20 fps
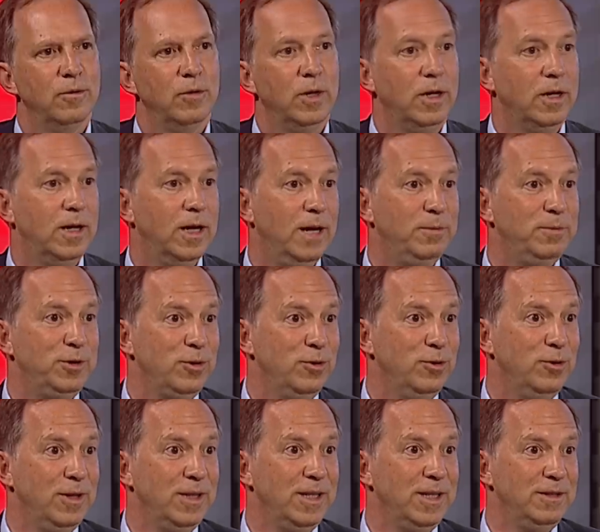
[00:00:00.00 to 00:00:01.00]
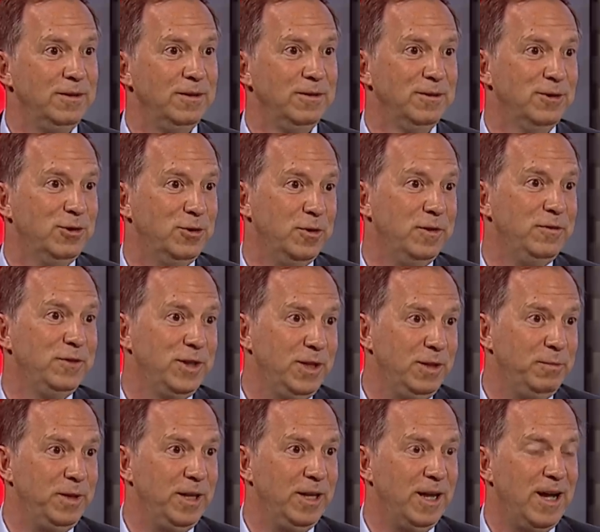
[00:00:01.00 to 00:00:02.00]
Well, absolutely. SWIFT
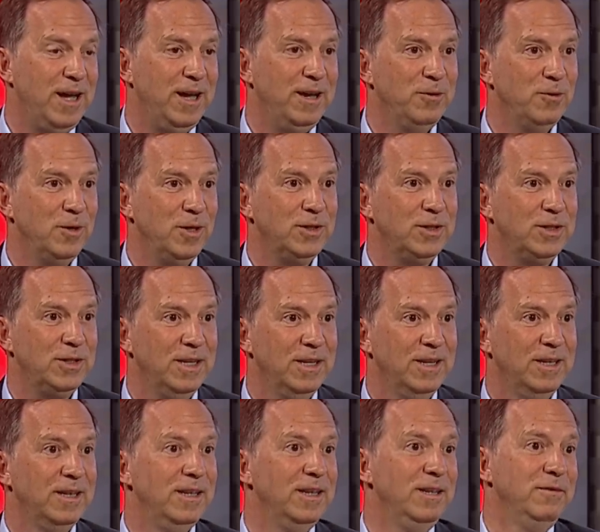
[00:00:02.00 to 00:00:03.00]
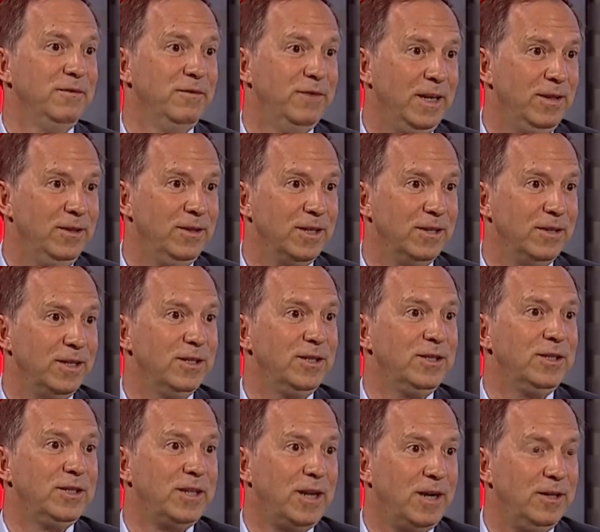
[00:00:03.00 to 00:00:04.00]
GPI was invented, it
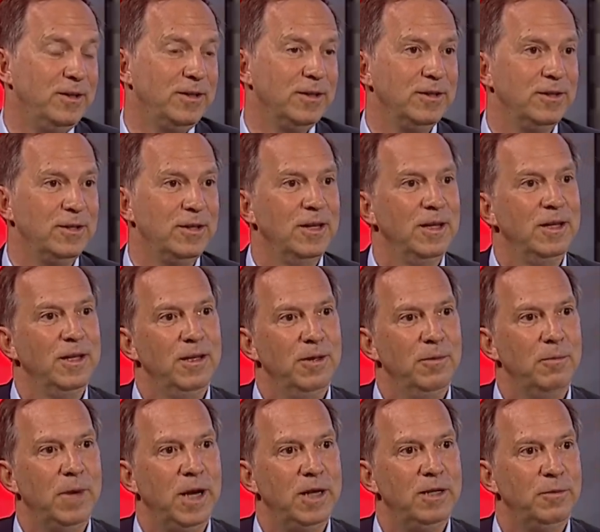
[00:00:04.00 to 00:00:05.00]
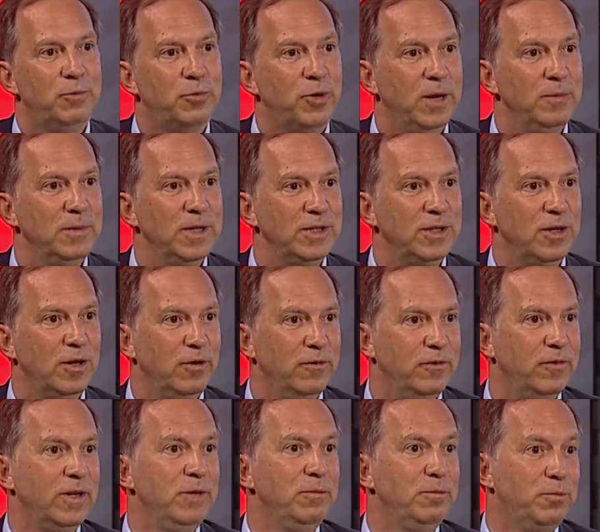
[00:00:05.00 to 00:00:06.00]
started by the premise
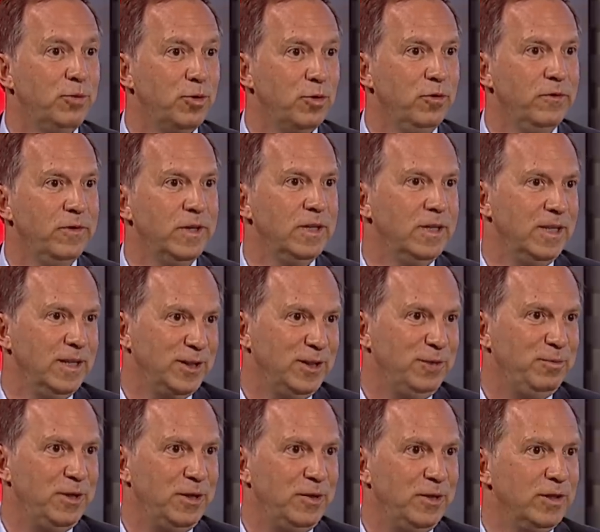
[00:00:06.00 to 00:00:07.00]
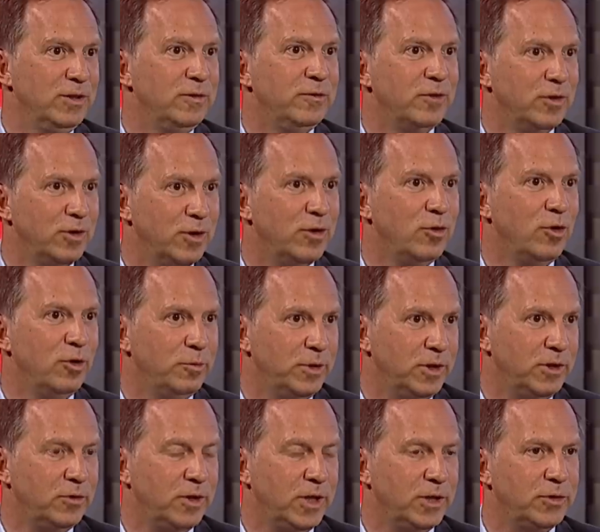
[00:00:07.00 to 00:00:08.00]
of improving the experience for the
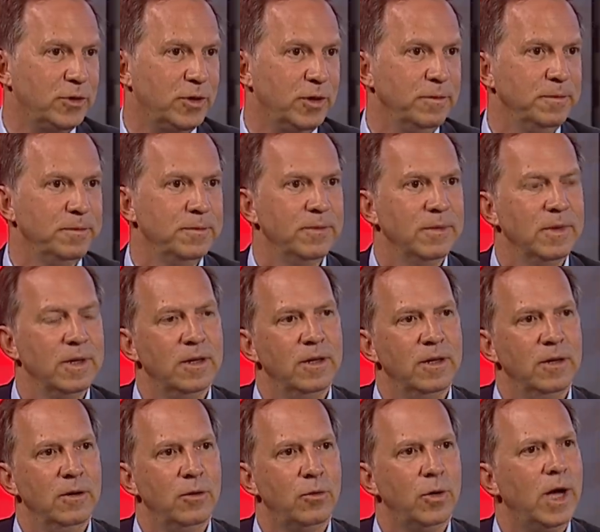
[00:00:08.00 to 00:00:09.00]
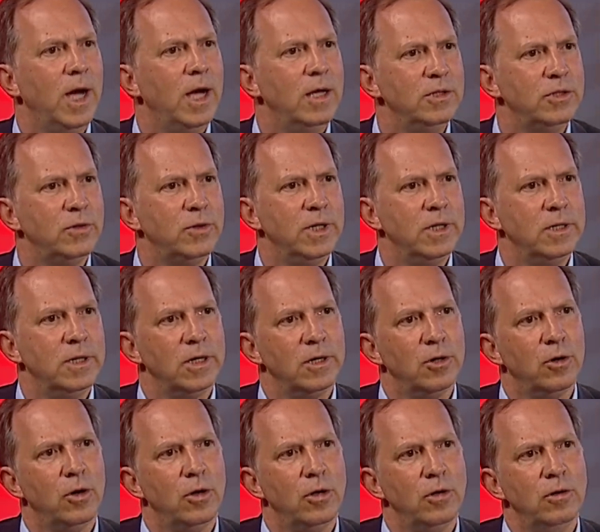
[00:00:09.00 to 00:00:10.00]
corporate treasurer. We're answering their
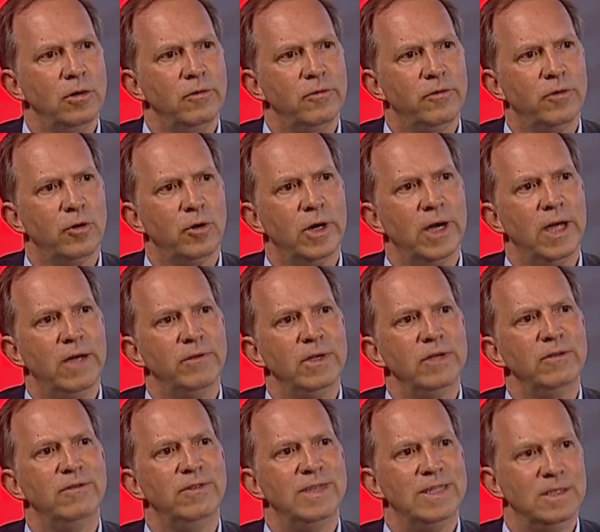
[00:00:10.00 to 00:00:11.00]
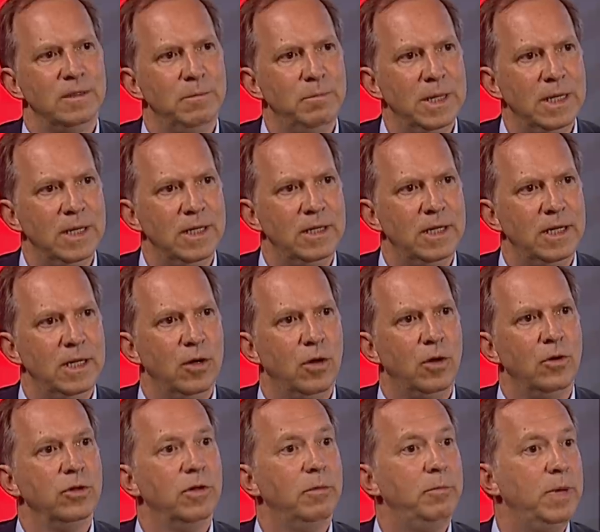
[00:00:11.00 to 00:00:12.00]
call for having visibility
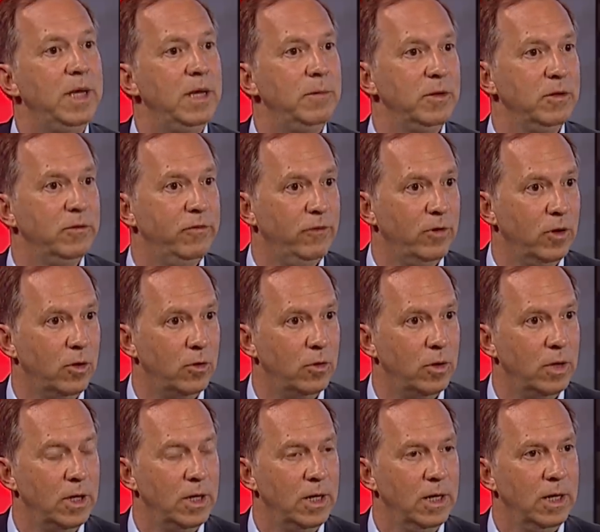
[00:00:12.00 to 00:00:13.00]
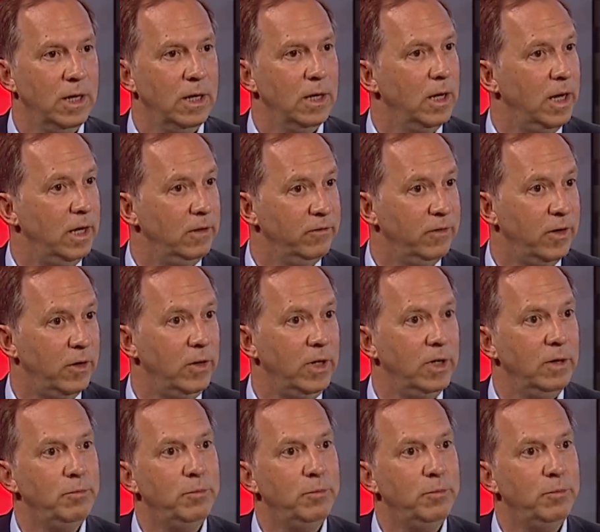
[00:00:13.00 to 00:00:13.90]
on the payment flow. And very